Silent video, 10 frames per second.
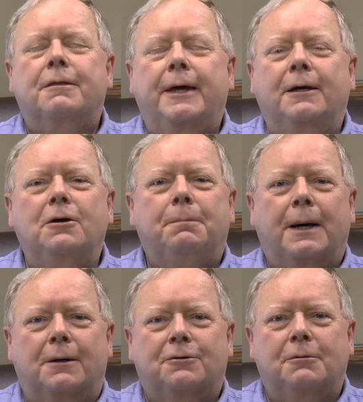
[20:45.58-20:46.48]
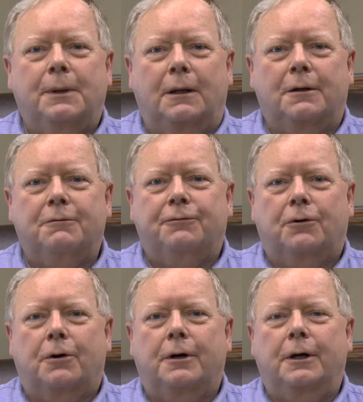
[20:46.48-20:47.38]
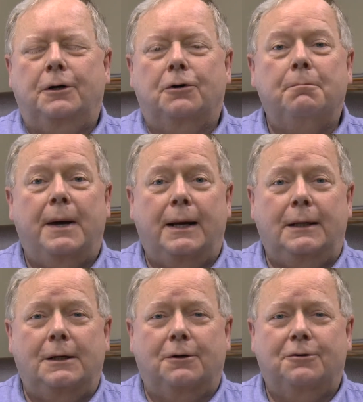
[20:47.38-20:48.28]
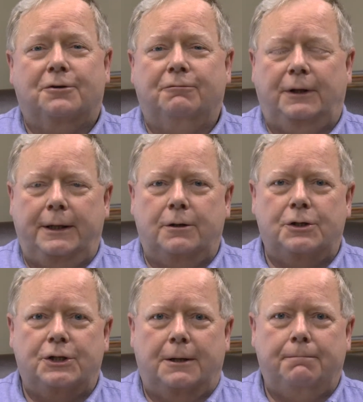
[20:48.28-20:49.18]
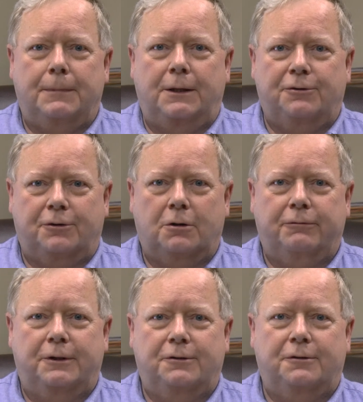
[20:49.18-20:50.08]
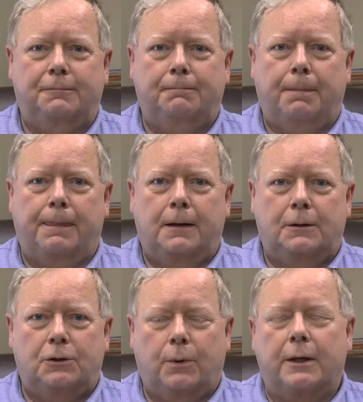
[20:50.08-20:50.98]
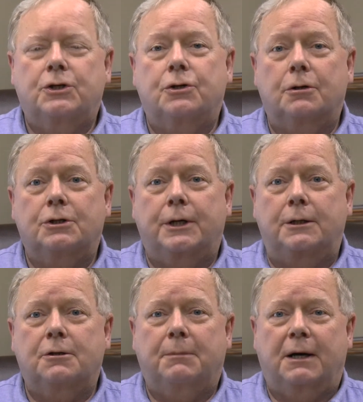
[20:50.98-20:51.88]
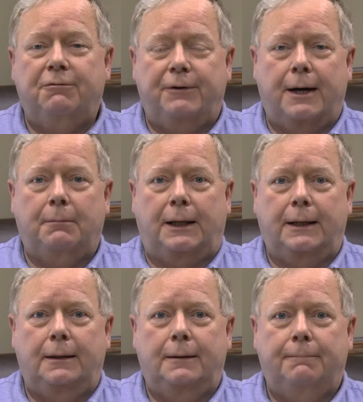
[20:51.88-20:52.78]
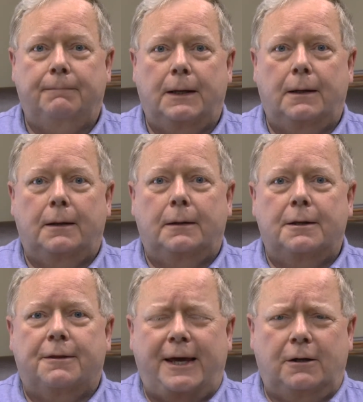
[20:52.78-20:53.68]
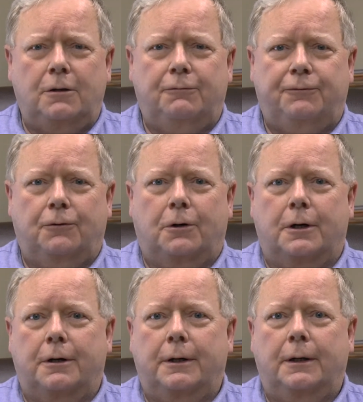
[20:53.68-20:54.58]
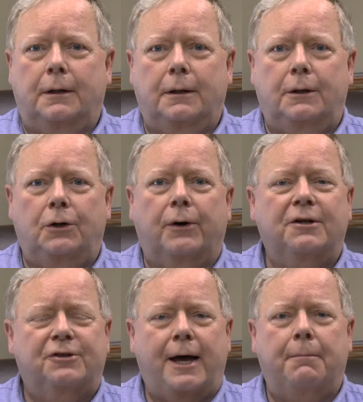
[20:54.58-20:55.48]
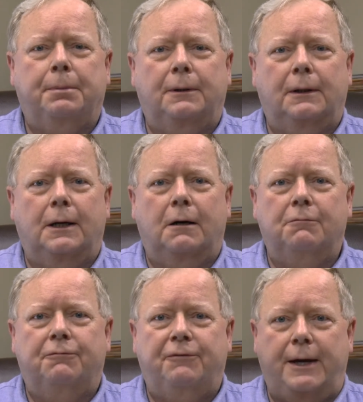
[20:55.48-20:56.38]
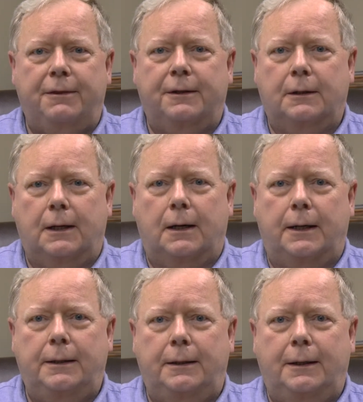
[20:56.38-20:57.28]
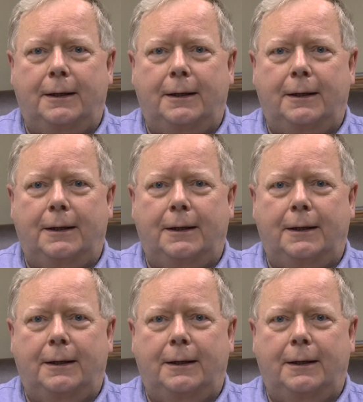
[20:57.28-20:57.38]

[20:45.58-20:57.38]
Thank you, Pastor Miller, for your many years of leadership and service to our church and to my family. Thank you for your example of faith in God